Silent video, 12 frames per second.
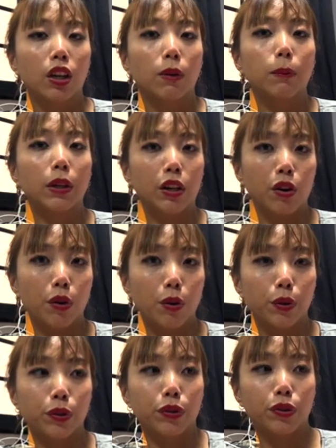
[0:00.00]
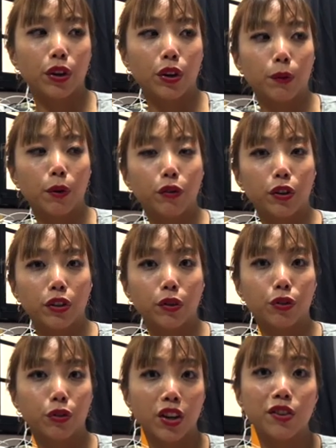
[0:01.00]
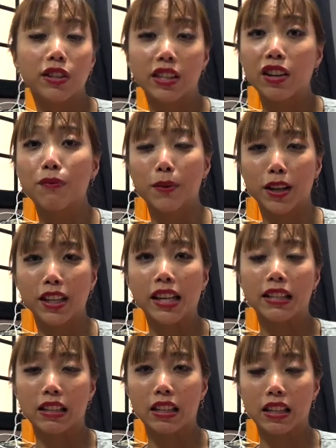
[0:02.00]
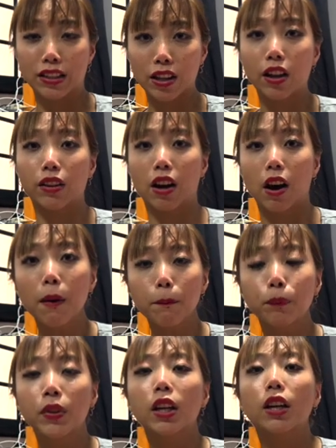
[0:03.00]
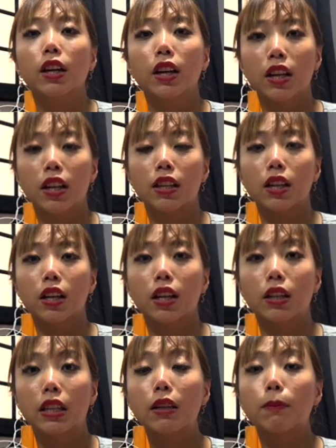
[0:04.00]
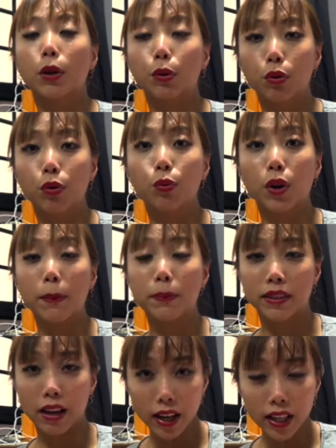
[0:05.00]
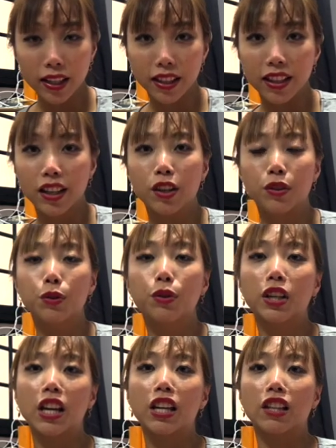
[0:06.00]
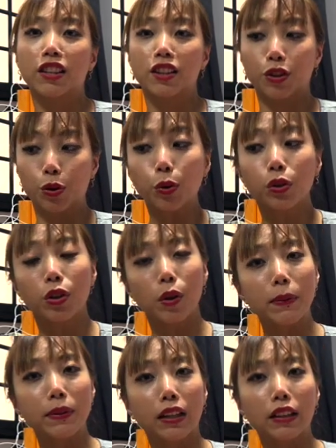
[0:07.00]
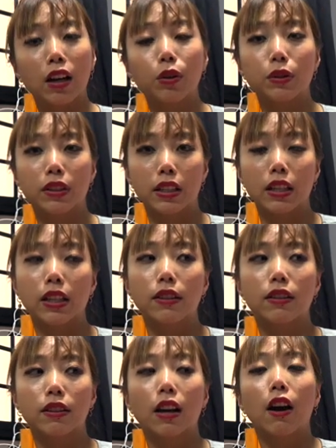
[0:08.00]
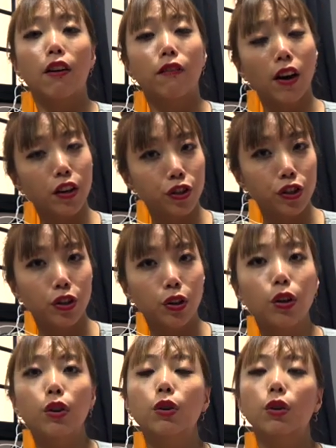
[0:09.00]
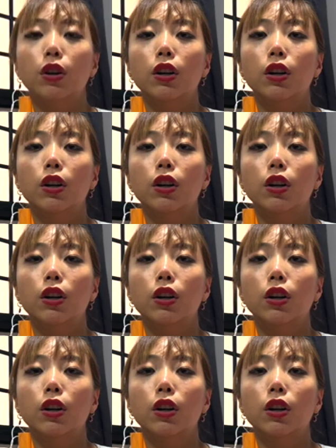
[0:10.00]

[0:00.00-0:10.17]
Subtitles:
because of course I was trying to save money as a startup, and I did my own website. So you can go to the website now to see it's functional,